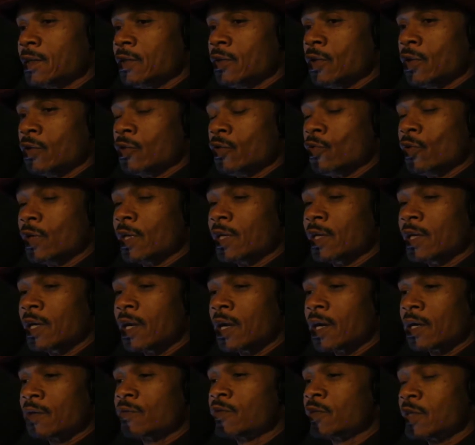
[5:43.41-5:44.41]
You could
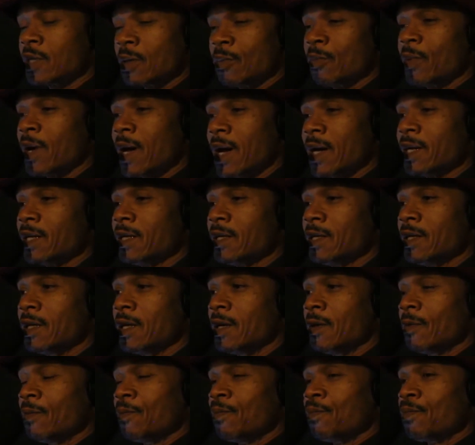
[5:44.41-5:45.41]
love somebody
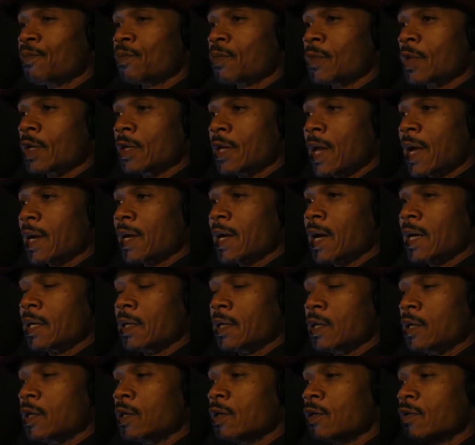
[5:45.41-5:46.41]
like I
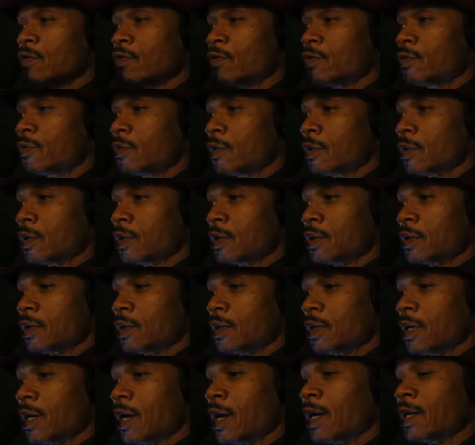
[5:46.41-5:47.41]
love
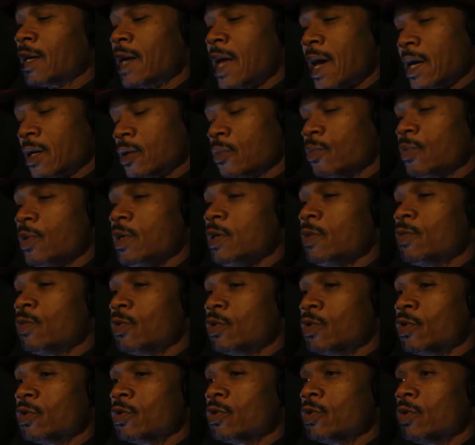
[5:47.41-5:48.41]
a lot of
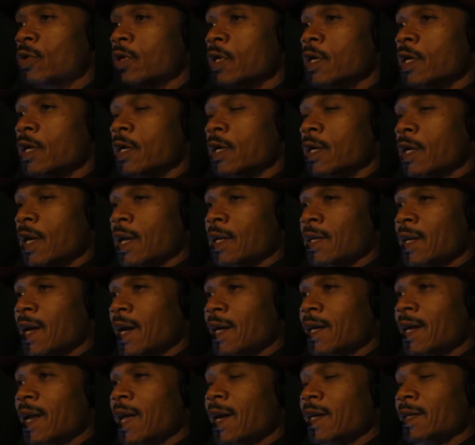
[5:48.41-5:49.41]
people and
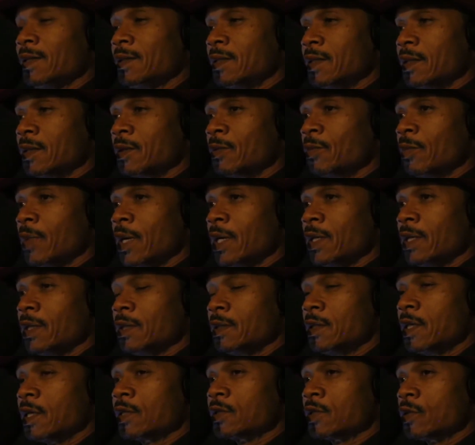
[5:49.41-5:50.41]
not like them, and
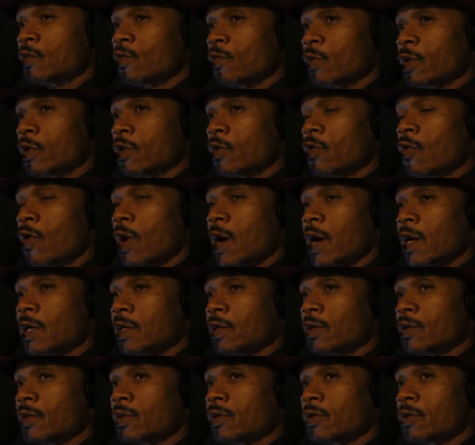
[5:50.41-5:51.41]
it doesn't
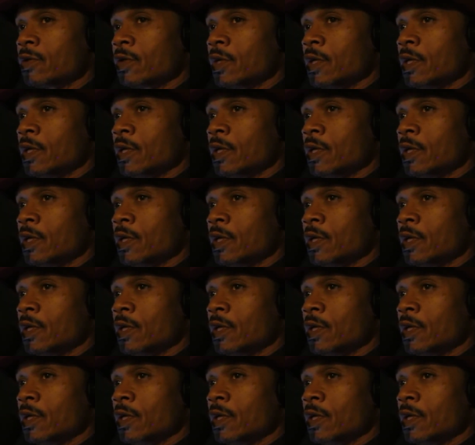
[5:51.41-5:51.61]
require